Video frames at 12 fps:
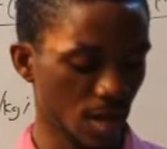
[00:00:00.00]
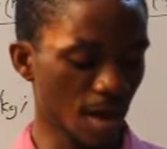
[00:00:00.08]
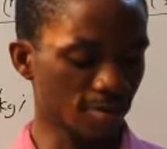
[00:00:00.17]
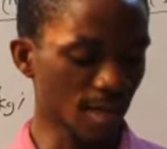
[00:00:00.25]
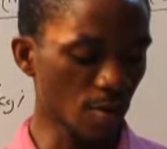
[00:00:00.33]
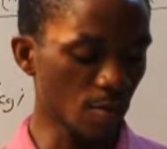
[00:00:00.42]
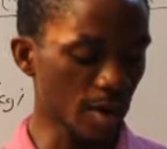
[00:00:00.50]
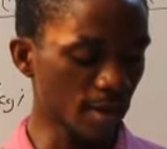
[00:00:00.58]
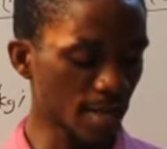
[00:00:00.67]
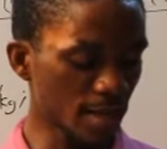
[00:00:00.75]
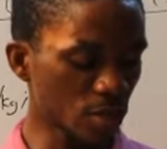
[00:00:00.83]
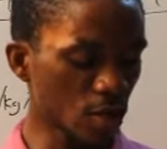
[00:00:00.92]
After
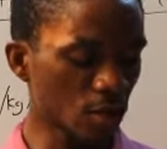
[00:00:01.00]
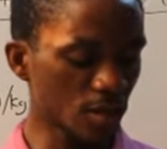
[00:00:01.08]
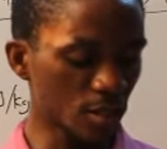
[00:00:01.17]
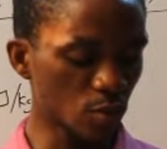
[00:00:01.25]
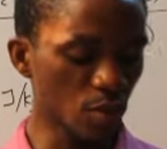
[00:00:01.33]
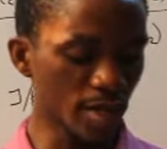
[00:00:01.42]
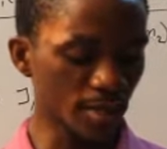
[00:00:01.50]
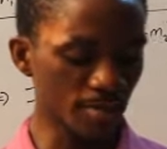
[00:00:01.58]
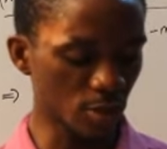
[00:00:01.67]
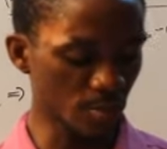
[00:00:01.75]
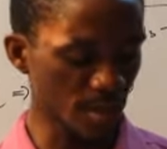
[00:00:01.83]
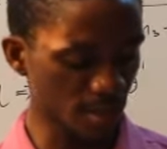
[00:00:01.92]
taking all these weight
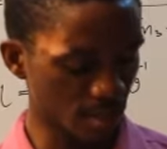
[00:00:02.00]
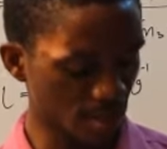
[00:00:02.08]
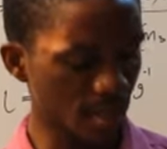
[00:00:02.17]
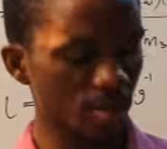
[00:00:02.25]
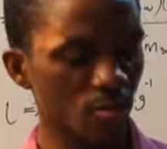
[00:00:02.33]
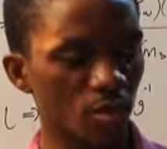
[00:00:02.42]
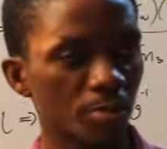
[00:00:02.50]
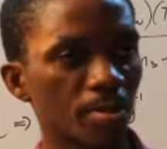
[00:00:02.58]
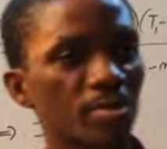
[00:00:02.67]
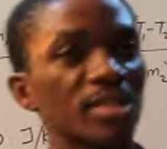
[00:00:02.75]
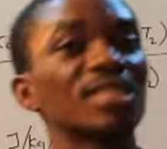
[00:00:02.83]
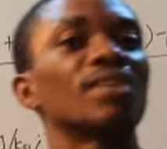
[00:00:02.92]
measurements, these weight
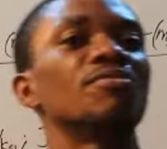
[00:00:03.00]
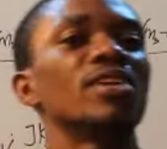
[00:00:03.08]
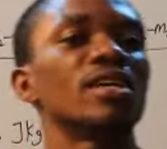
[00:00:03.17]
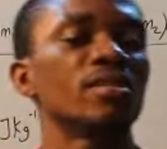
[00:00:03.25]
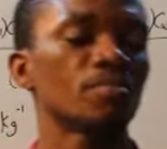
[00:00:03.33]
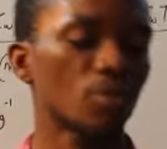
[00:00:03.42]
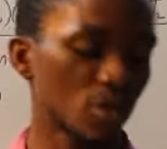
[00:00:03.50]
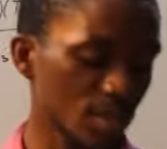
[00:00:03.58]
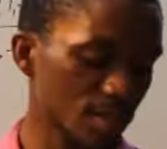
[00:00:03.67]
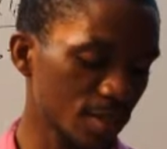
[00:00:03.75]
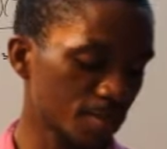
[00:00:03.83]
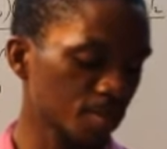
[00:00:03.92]
measurements are very
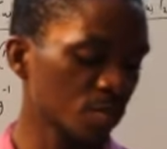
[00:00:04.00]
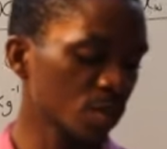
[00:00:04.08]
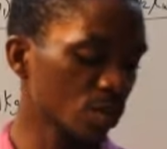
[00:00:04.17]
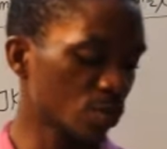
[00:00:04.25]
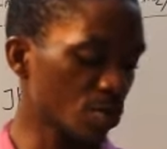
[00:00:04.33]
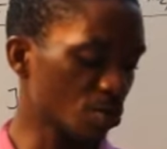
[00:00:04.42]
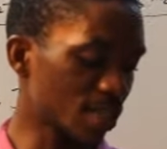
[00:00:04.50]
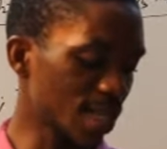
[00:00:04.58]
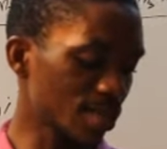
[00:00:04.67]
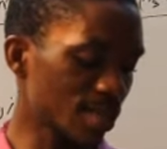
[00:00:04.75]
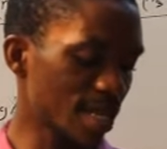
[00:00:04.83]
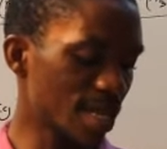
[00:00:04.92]
important. Then we
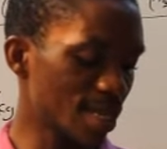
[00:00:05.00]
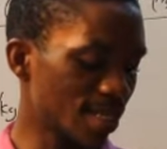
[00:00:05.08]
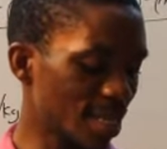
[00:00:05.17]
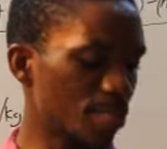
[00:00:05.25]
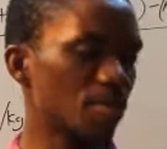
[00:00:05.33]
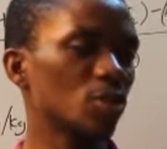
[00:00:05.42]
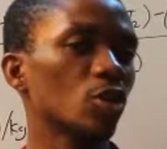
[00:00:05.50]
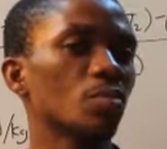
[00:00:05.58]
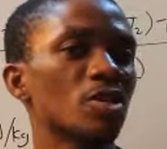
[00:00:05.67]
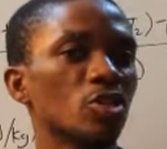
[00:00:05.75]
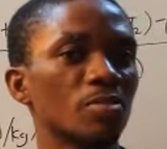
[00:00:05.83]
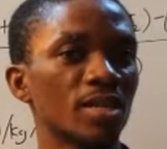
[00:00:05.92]
start taking temperature
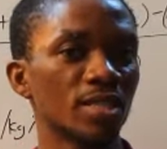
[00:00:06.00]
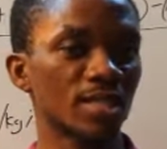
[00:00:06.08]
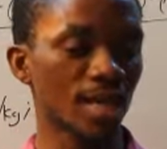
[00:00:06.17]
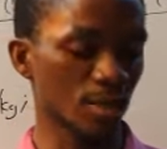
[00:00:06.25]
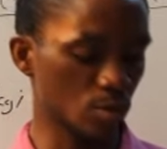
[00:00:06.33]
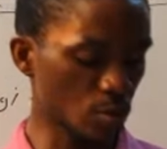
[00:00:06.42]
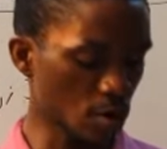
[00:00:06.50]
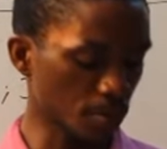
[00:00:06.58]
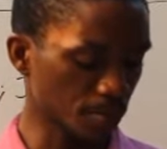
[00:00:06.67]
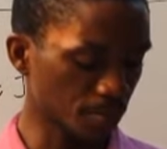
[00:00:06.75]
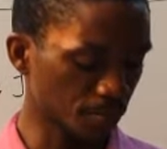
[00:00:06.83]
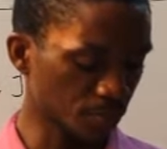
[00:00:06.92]
measurements as
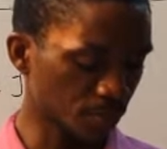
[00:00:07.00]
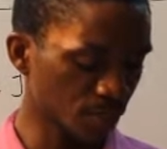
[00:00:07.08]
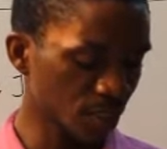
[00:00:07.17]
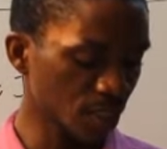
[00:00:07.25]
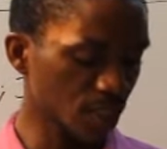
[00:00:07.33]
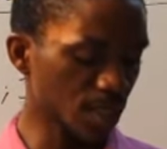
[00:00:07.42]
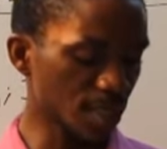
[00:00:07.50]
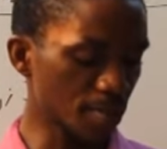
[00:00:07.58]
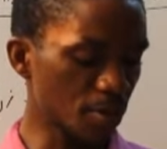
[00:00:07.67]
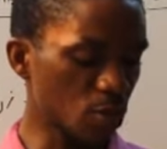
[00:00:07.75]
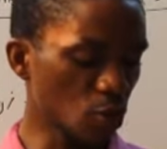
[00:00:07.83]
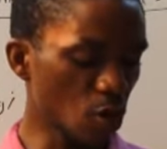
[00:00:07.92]
well. The
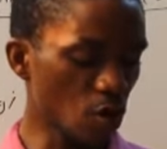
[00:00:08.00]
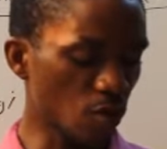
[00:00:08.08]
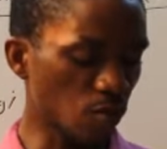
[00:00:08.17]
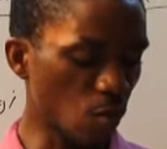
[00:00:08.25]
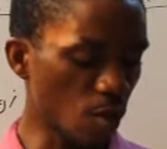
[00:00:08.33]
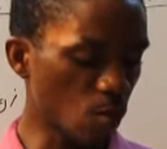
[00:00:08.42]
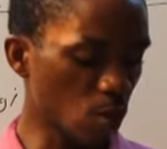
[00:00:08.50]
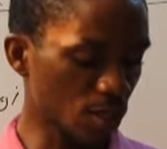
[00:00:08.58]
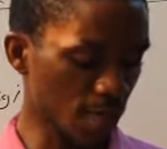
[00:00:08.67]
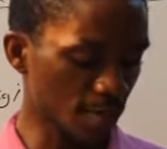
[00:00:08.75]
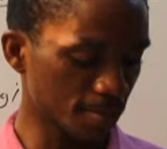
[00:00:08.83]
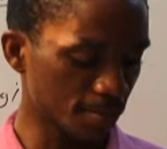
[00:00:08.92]
temperature of warm
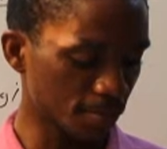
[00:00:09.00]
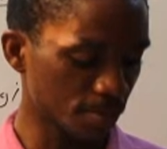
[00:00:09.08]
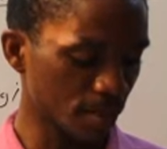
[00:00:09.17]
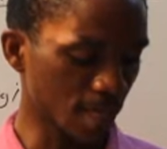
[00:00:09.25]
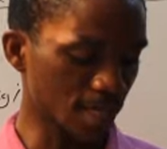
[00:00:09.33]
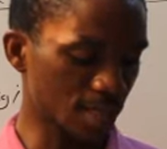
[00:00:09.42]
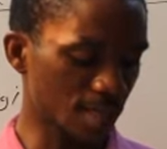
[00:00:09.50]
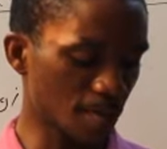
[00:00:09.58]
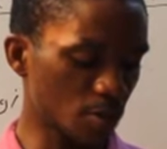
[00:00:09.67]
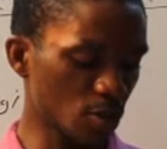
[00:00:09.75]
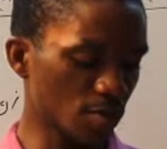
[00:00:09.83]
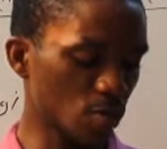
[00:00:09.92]
water, that is the
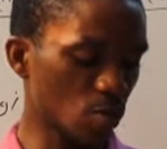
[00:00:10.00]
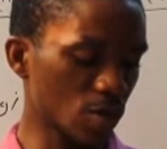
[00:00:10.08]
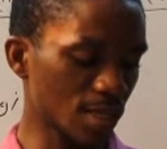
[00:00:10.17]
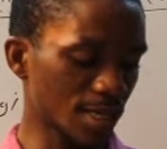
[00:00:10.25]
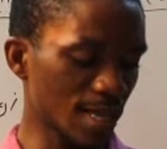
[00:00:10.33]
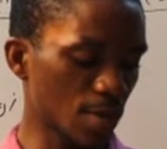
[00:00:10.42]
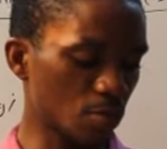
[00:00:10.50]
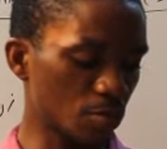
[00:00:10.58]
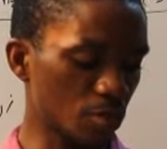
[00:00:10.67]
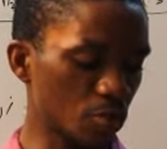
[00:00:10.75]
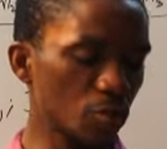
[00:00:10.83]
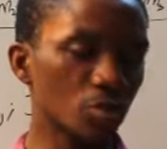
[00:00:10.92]
temperature of the water that will
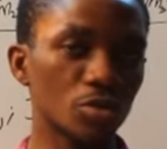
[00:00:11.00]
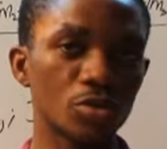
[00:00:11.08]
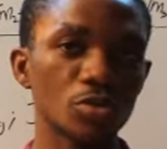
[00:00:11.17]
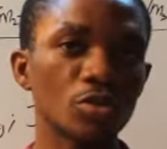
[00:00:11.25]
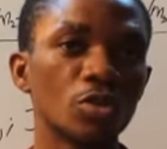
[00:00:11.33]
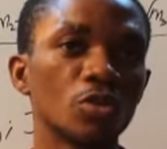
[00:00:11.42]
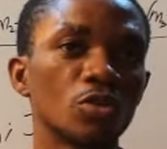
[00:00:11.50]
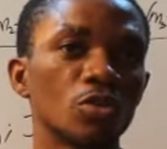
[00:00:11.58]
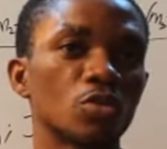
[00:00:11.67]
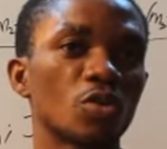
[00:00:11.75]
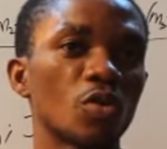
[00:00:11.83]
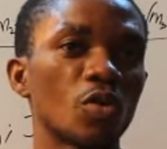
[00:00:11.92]
be used
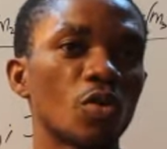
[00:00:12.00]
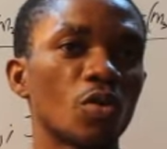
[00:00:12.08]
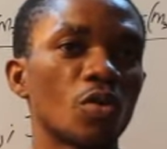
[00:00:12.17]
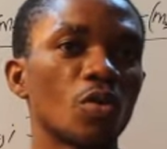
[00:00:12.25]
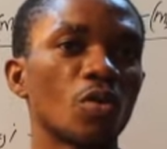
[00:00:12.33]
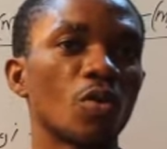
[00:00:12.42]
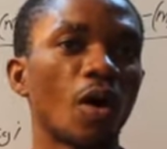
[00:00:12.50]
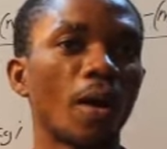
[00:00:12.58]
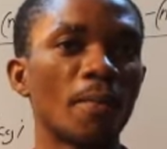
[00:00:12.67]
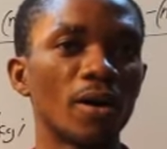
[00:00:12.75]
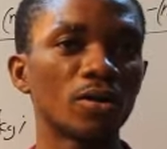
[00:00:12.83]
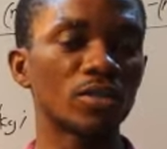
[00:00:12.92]
to
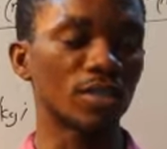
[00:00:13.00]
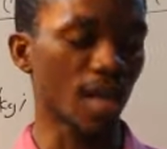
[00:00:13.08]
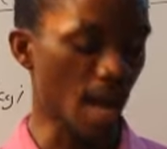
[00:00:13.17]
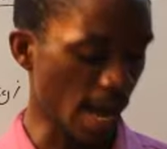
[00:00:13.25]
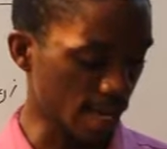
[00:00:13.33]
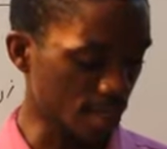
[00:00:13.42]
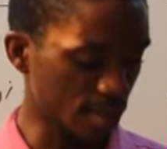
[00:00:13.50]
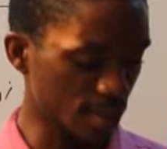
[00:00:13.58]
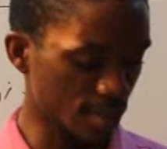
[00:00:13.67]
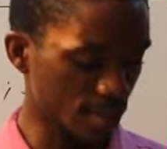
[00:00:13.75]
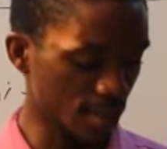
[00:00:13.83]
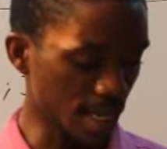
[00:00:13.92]
melt the
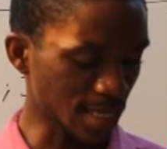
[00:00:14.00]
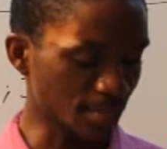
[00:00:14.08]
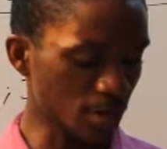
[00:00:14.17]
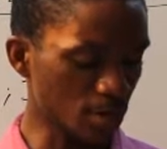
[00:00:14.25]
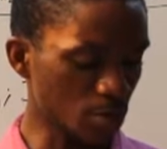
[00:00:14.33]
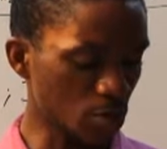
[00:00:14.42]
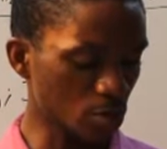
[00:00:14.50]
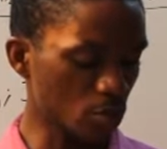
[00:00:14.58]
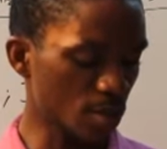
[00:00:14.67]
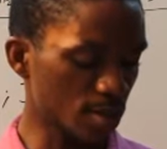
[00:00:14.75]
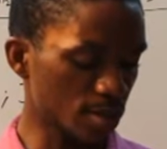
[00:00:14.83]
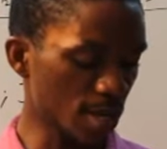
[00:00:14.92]
ice, that is about to be used to
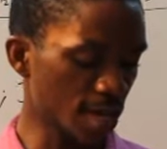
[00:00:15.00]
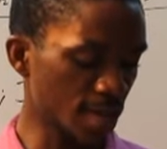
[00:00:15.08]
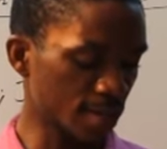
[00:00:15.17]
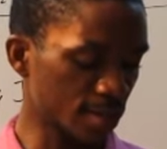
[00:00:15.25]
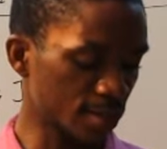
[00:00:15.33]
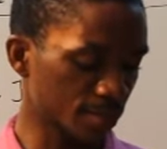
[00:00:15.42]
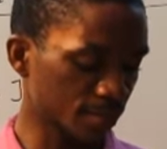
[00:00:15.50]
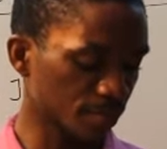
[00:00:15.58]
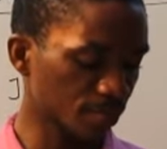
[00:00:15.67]
melt the ice,